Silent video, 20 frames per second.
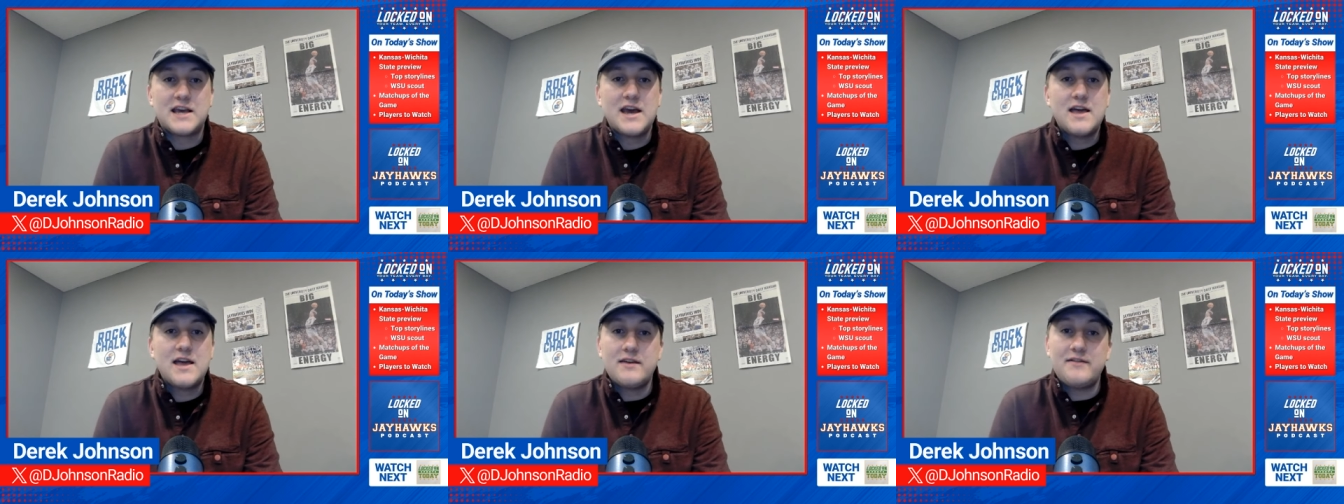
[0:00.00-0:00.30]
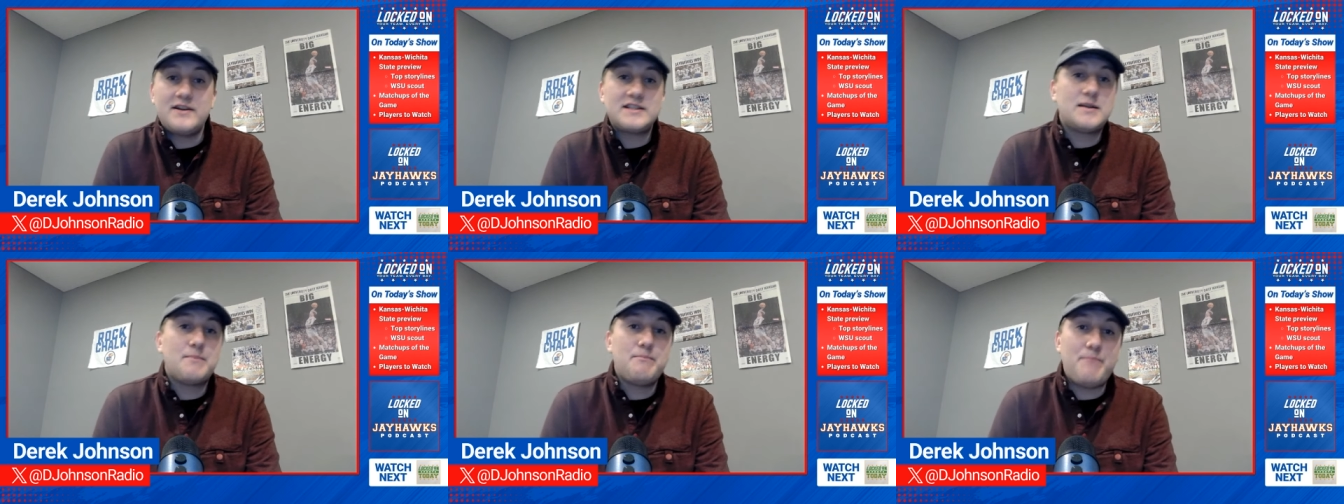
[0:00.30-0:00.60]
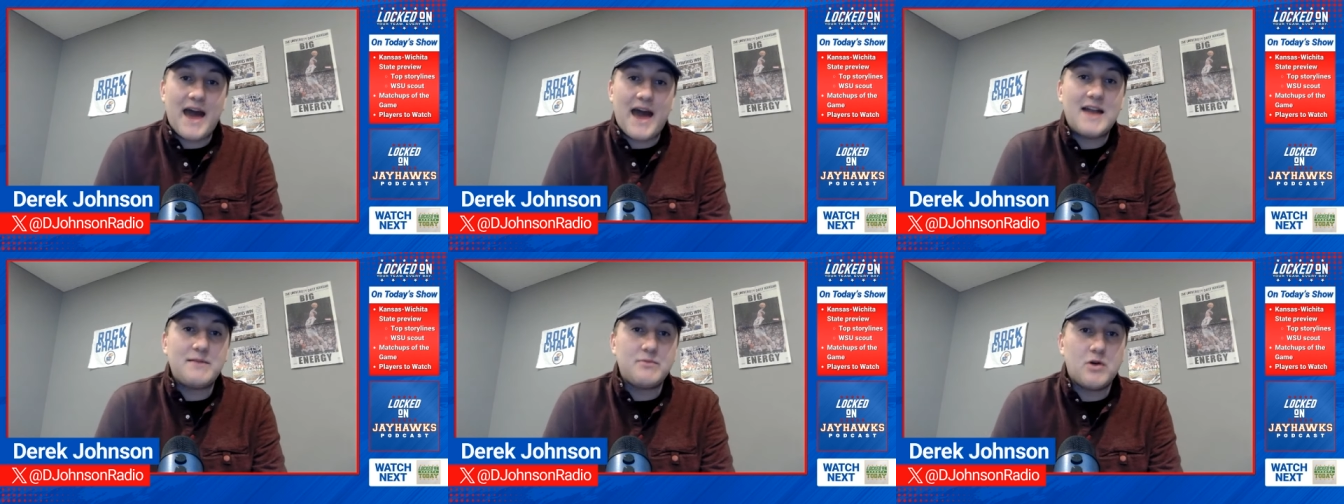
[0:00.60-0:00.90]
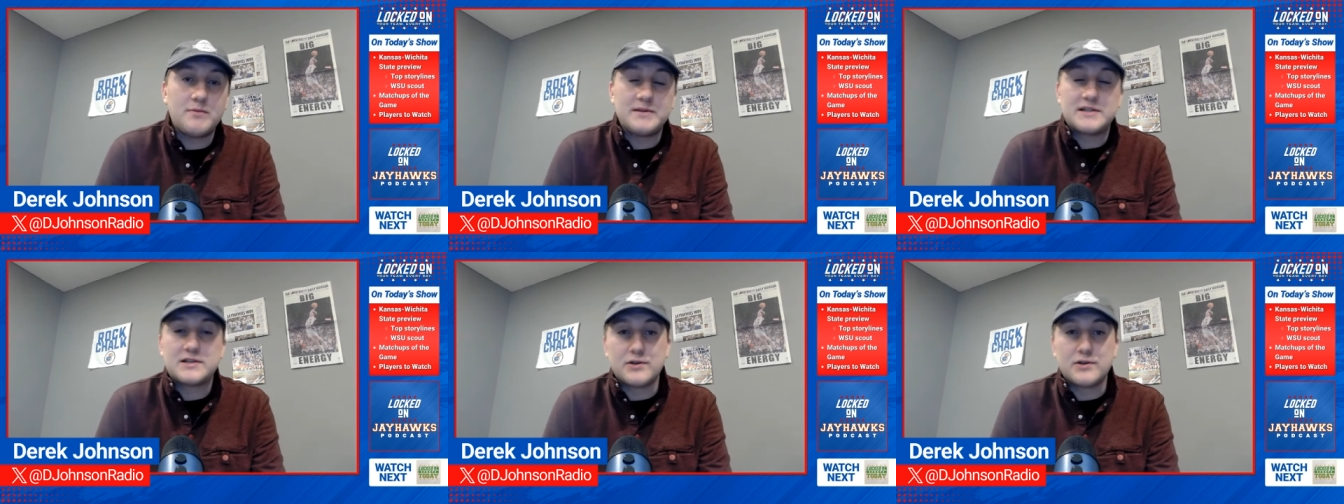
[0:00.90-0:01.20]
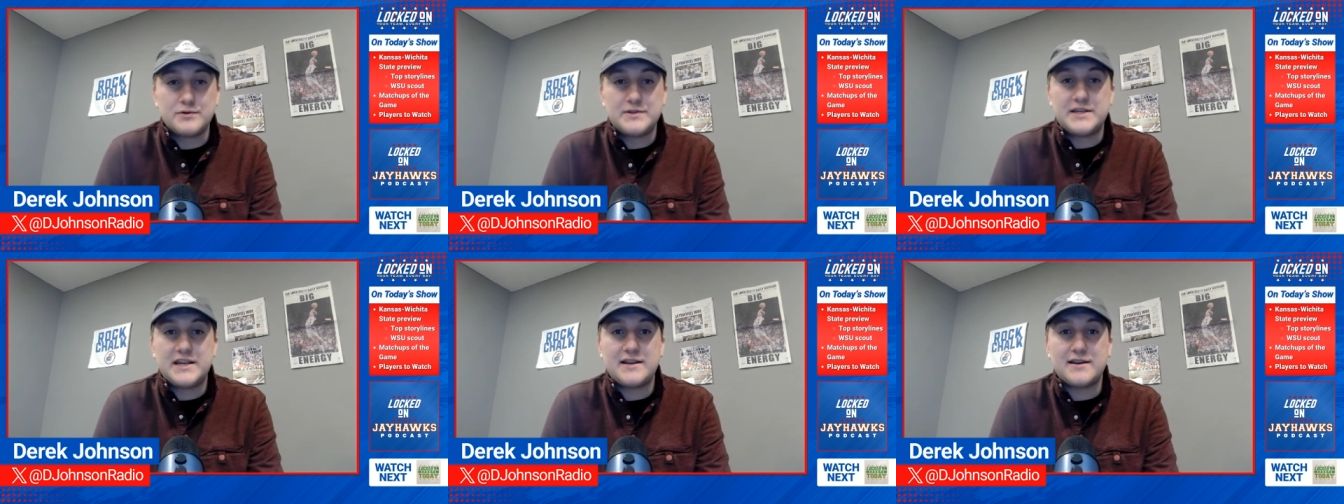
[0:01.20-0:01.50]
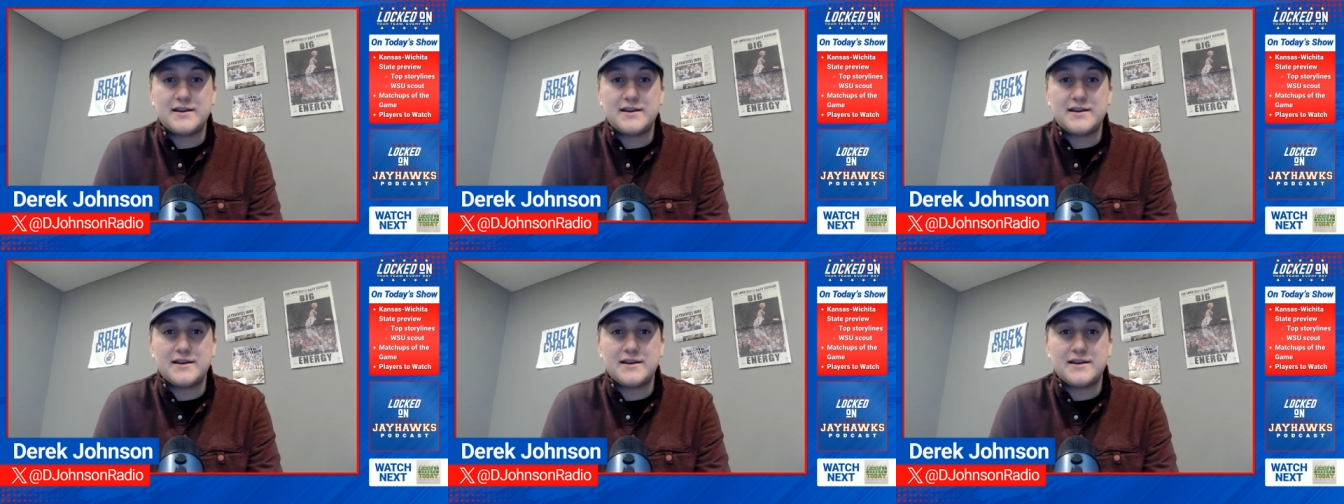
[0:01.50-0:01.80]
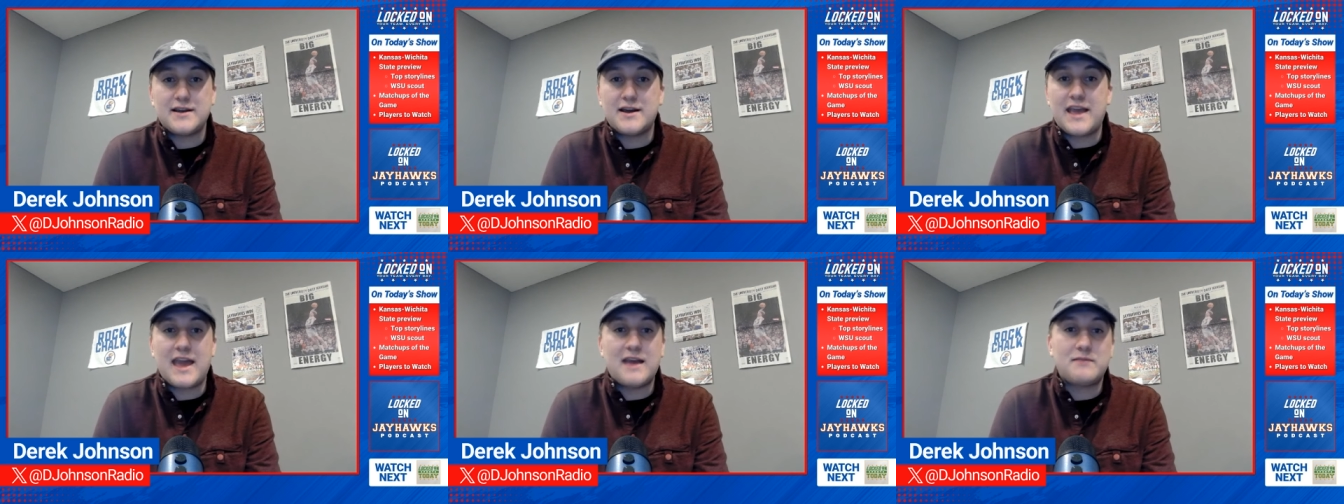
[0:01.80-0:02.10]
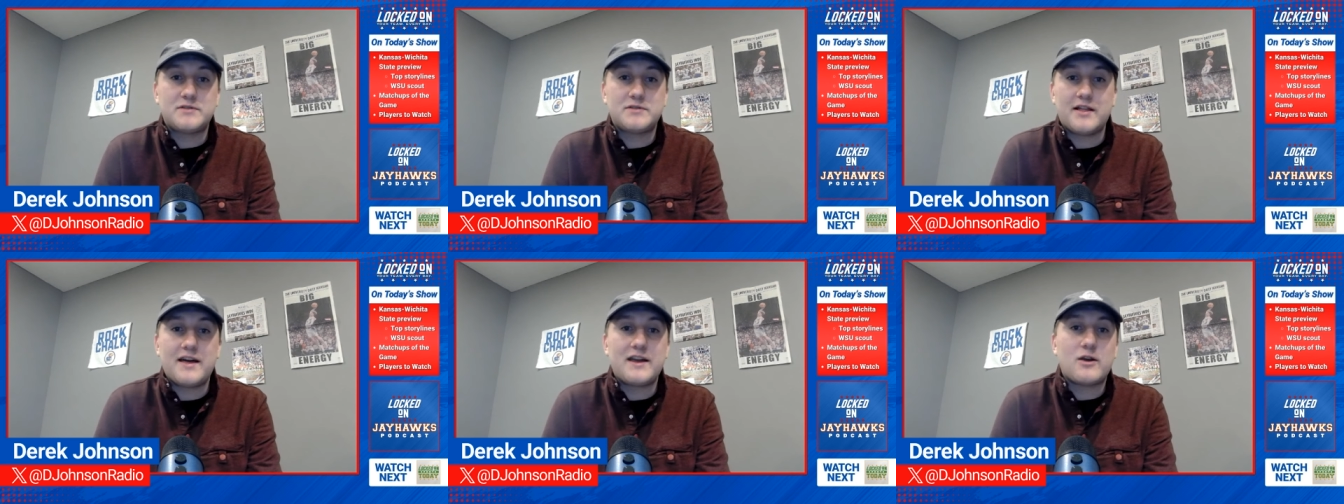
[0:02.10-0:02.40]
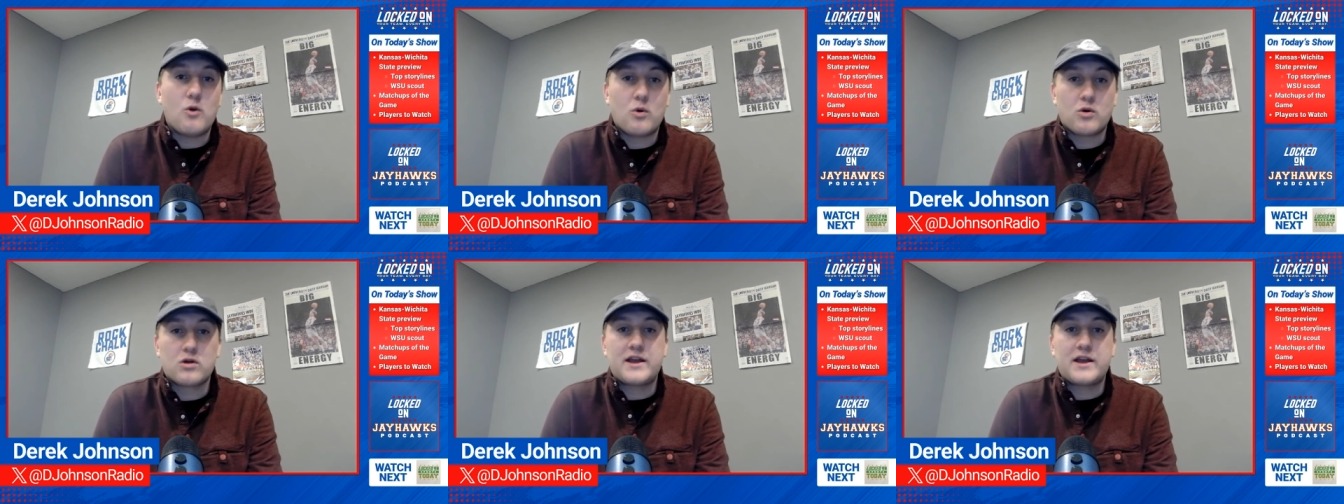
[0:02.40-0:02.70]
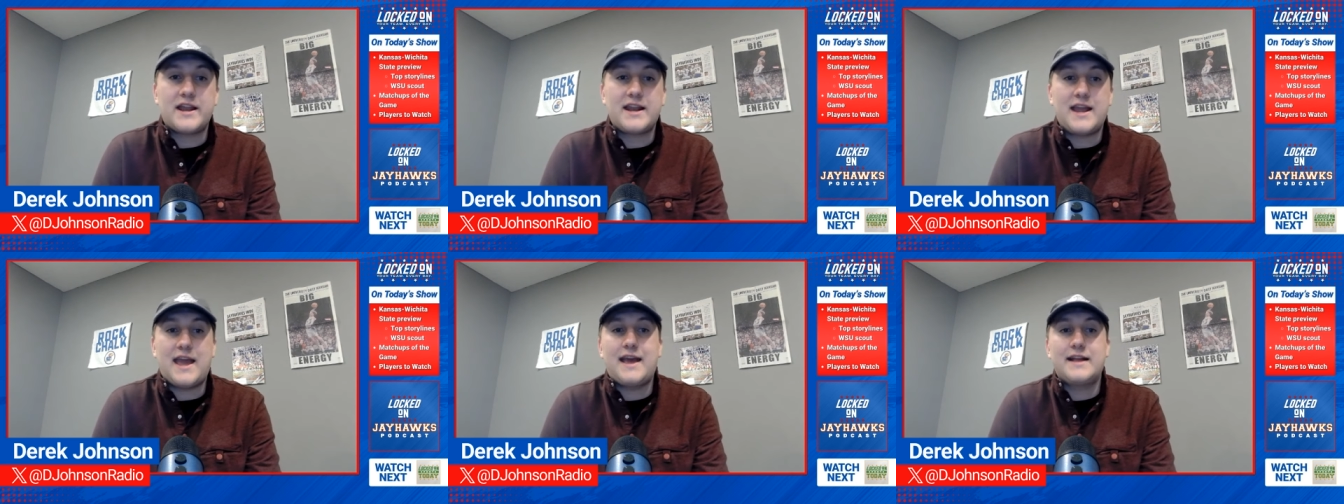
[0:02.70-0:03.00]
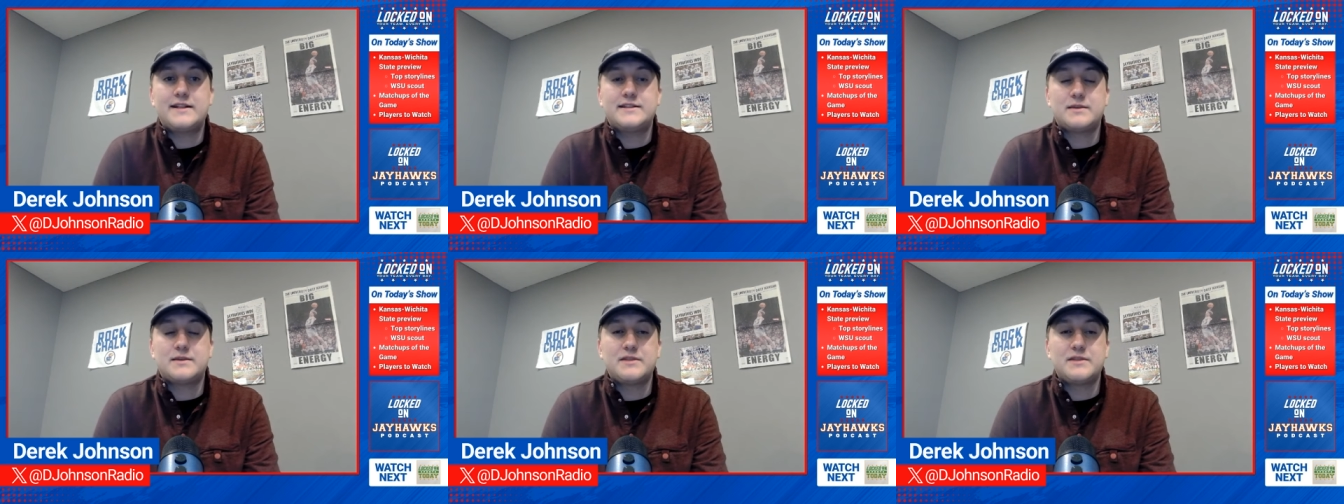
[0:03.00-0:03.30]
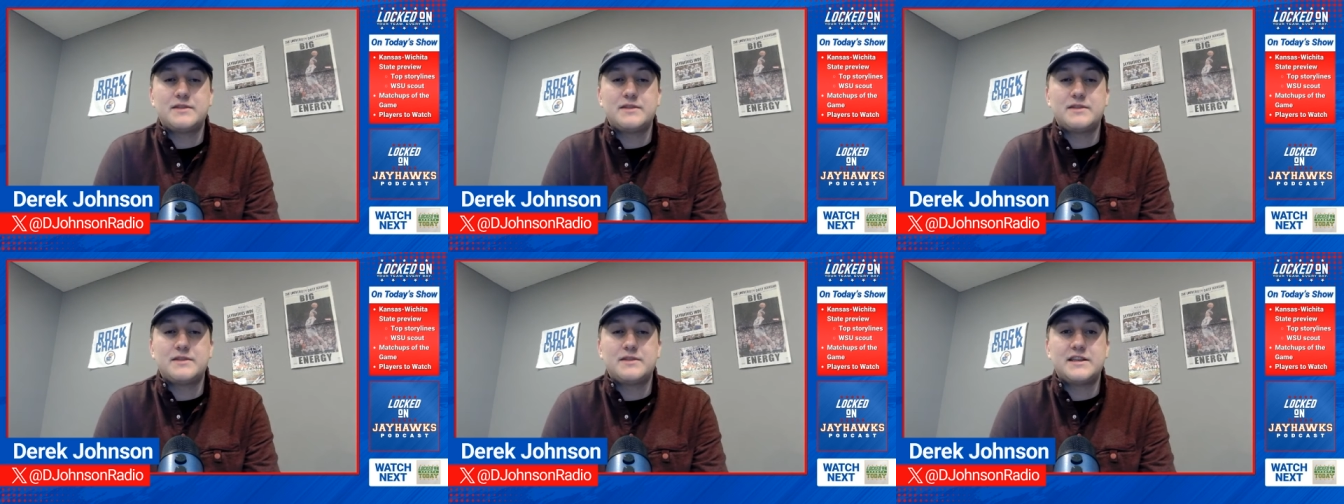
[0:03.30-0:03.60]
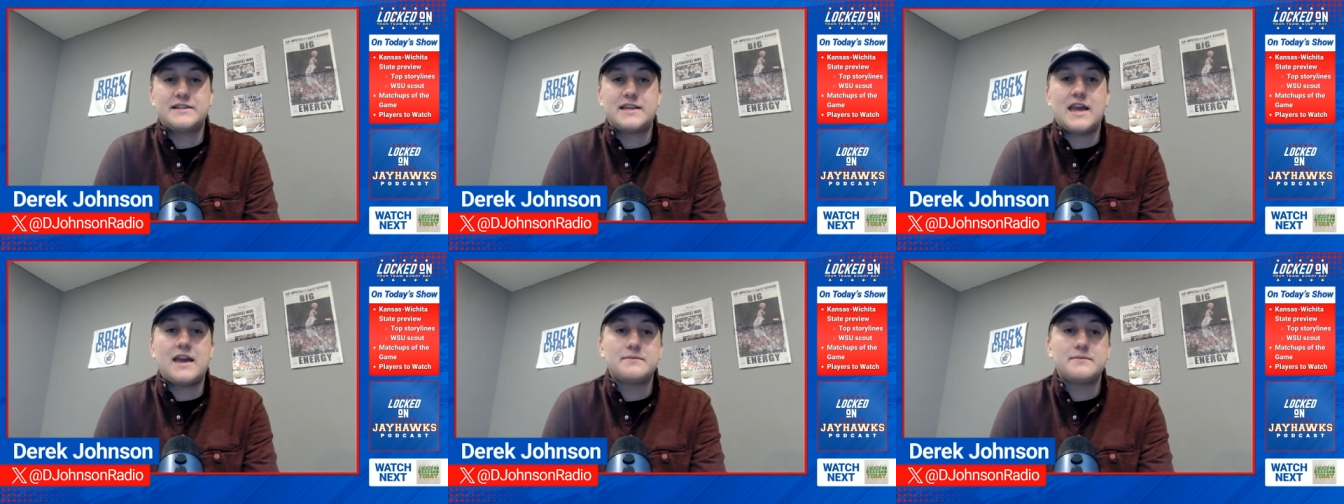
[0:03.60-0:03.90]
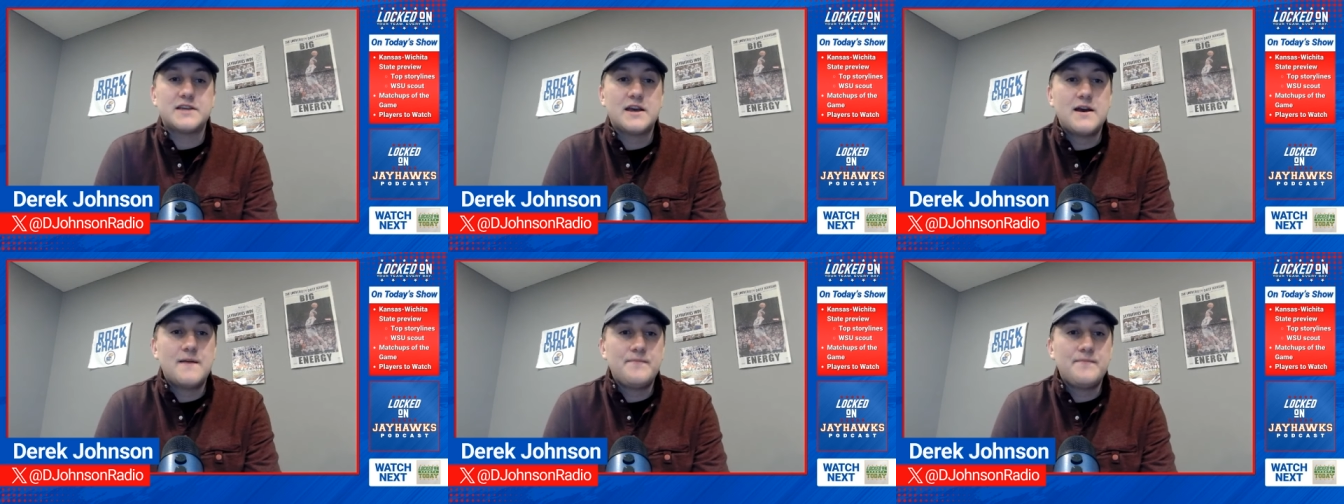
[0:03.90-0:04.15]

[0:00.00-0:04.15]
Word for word: They've had some bad moments, losing a game to like Oregon and some of these games